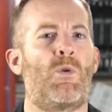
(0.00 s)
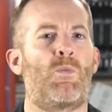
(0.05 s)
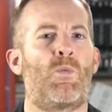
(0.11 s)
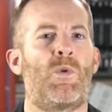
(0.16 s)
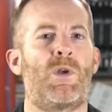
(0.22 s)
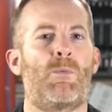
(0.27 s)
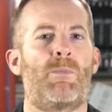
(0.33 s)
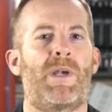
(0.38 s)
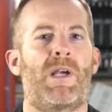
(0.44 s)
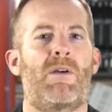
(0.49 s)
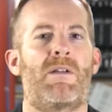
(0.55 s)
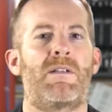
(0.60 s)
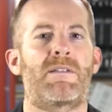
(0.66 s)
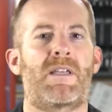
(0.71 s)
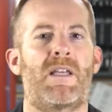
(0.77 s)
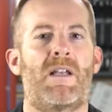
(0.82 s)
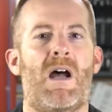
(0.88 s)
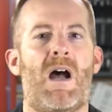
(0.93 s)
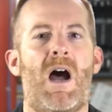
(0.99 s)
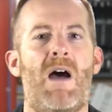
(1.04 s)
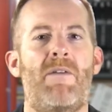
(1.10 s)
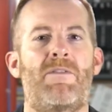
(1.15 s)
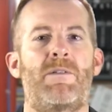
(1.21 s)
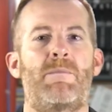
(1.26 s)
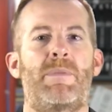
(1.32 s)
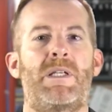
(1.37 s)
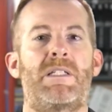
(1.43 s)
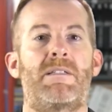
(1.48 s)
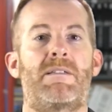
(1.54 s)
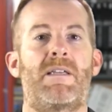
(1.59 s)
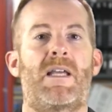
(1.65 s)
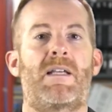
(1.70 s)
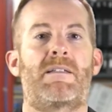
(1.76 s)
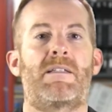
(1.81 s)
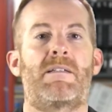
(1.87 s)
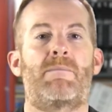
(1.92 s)
wheel bearings can often be
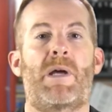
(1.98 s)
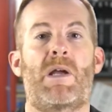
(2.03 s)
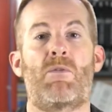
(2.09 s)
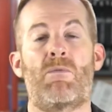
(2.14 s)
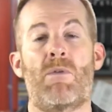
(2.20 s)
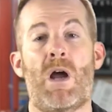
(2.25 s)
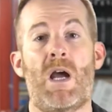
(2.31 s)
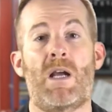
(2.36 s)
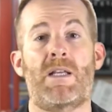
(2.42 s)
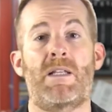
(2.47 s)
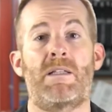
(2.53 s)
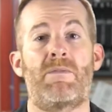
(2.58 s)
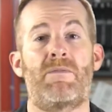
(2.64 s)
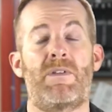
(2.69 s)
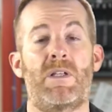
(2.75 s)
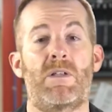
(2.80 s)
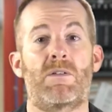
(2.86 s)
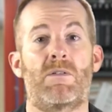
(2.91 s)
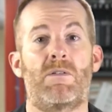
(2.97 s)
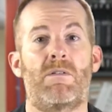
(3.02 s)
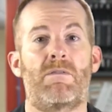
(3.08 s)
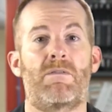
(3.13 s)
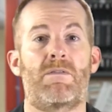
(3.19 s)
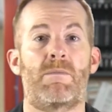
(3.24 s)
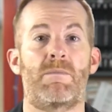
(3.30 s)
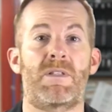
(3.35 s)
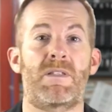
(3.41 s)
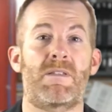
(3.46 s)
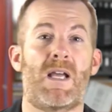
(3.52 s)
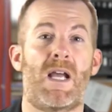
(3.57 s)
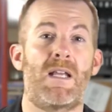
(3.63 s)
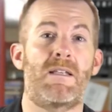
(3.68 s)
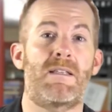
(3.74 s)
detected by rocking the vehicle from side to